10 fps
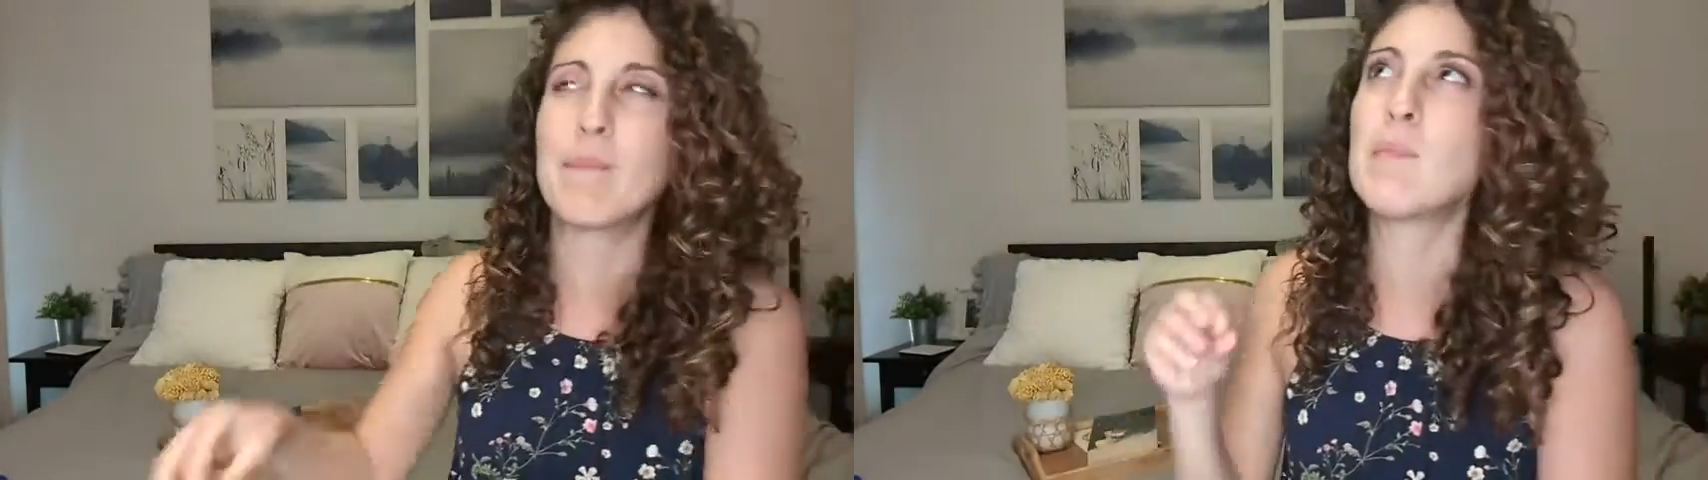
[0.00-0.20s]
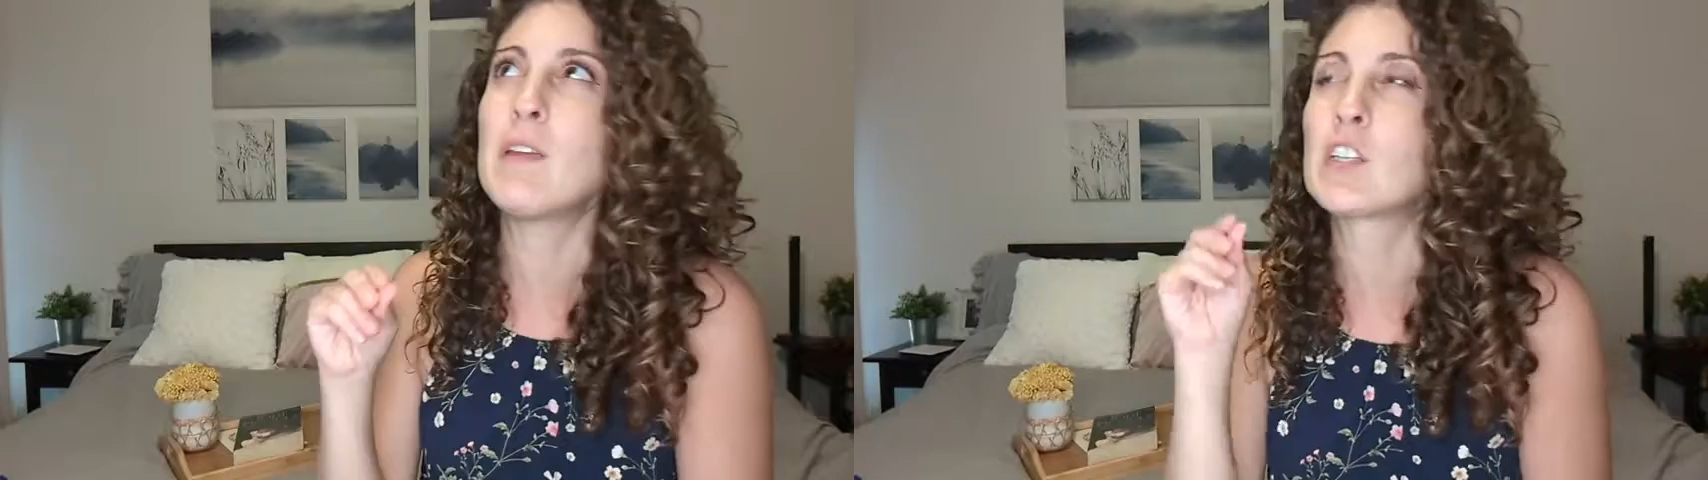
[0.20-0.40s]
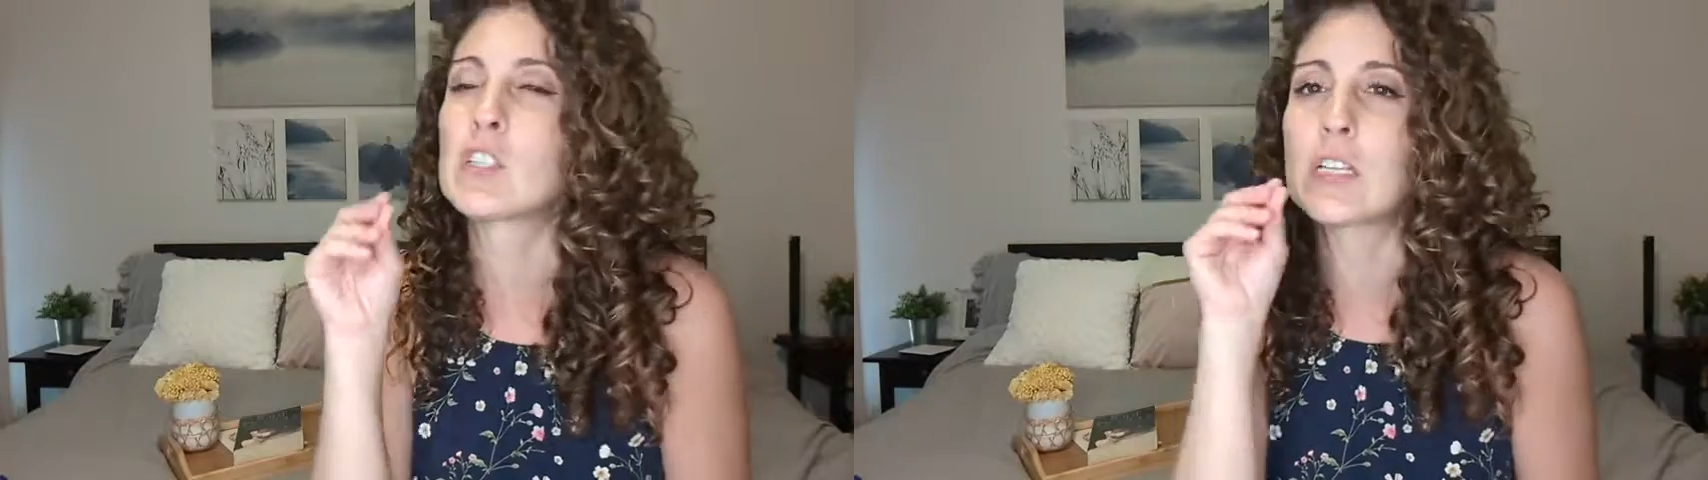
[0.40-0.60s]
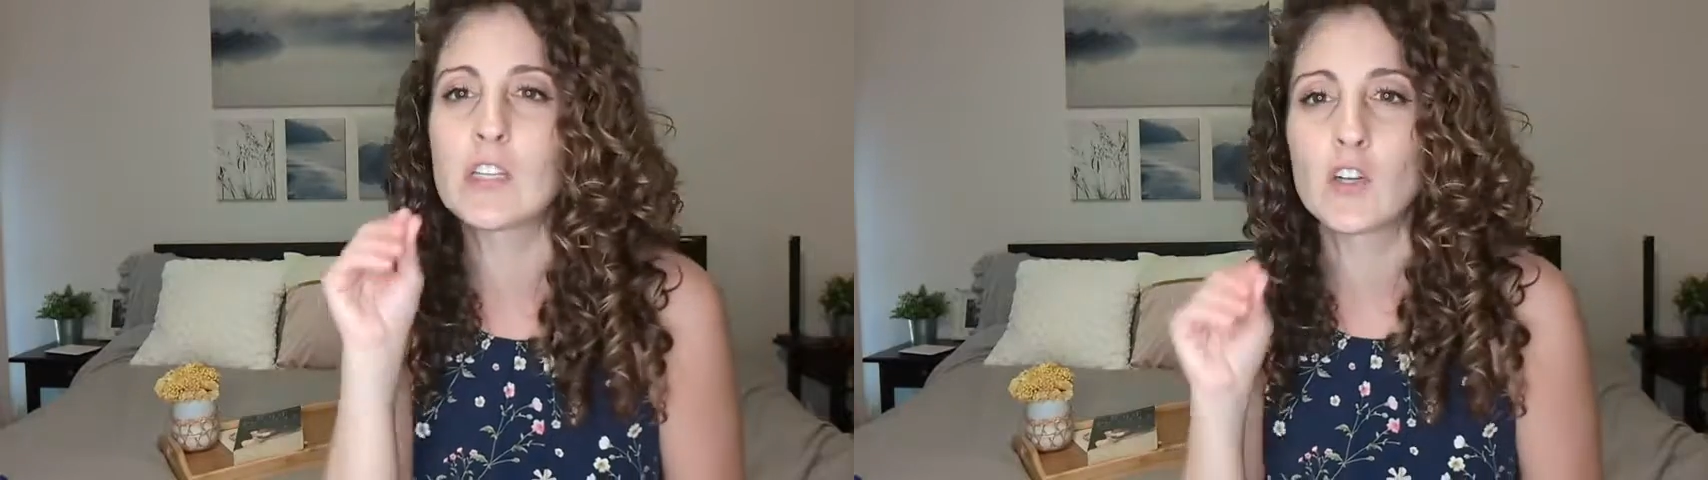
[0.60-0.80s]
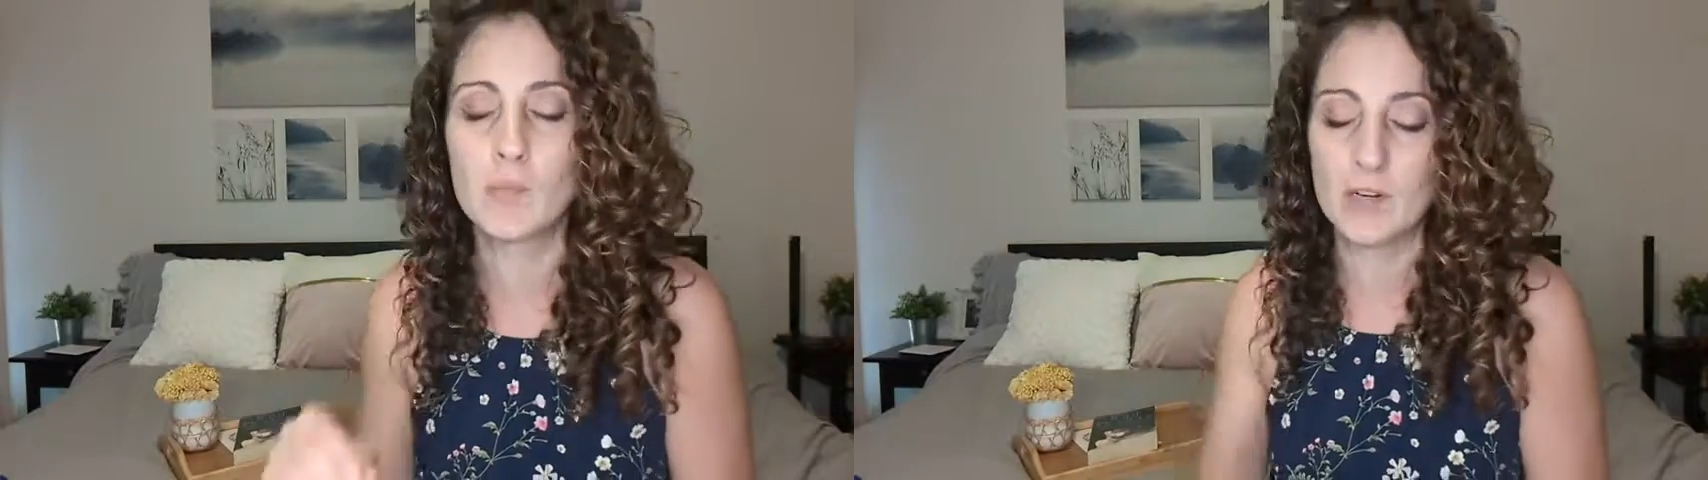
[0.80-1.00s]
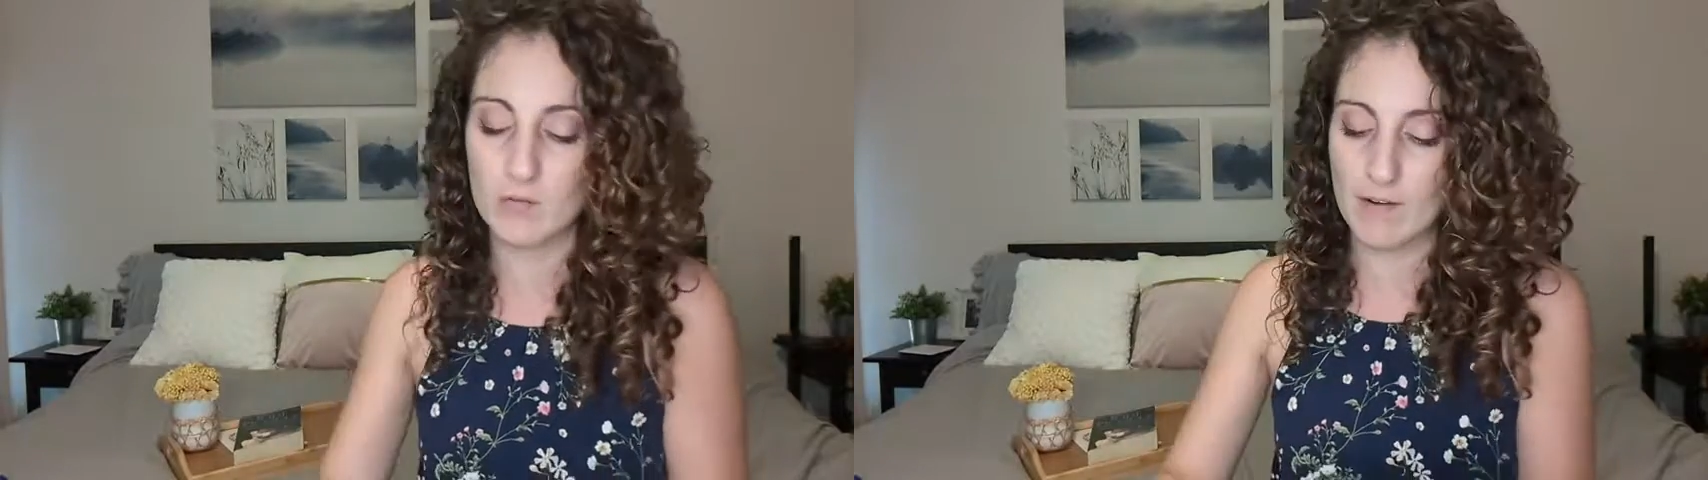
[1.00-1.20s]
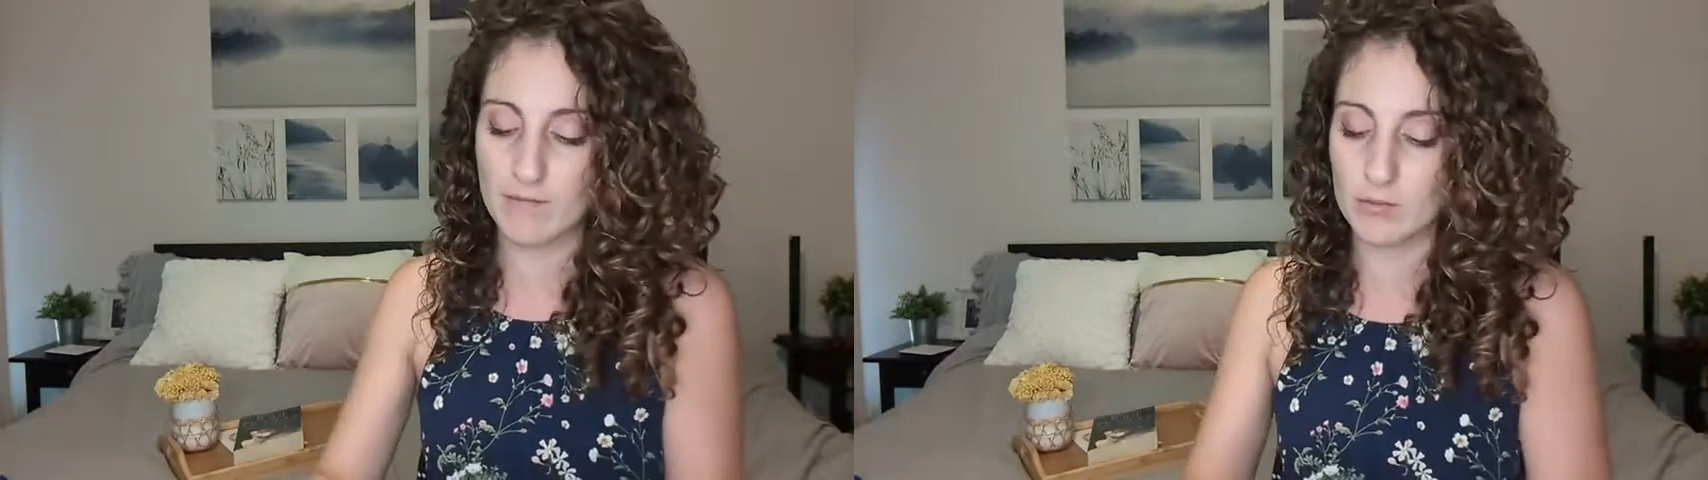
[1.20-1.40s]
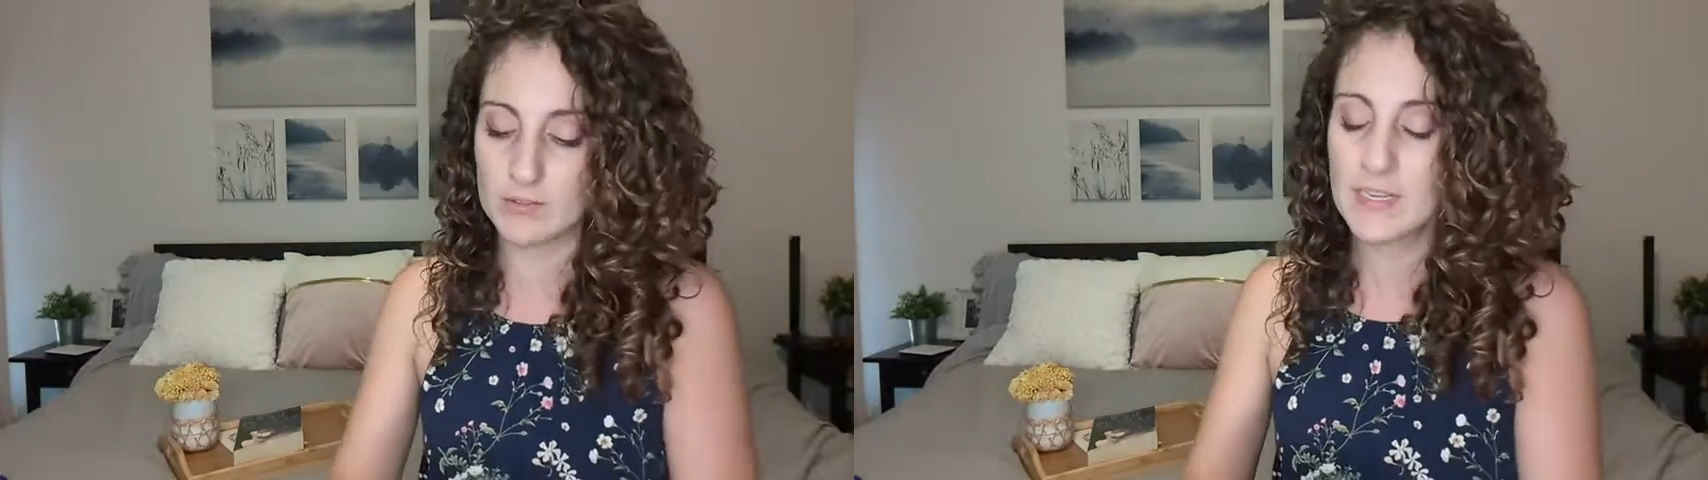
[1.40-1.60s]
maybe just a little bit of
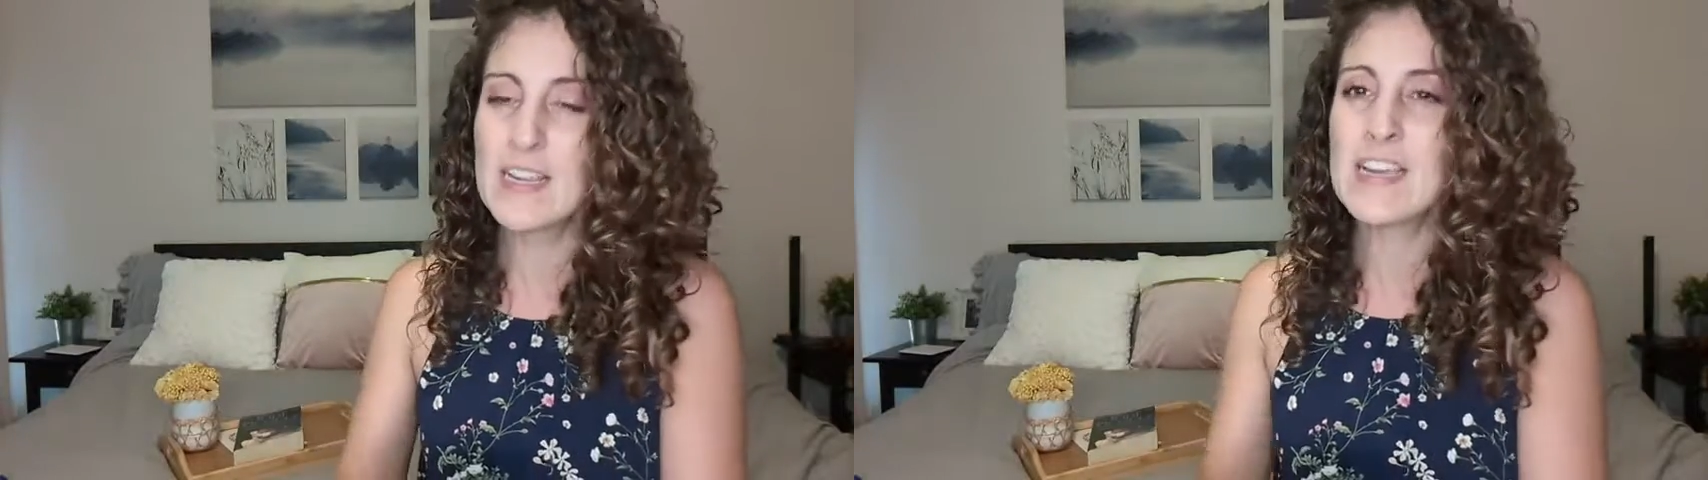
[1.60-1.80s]
ruffles.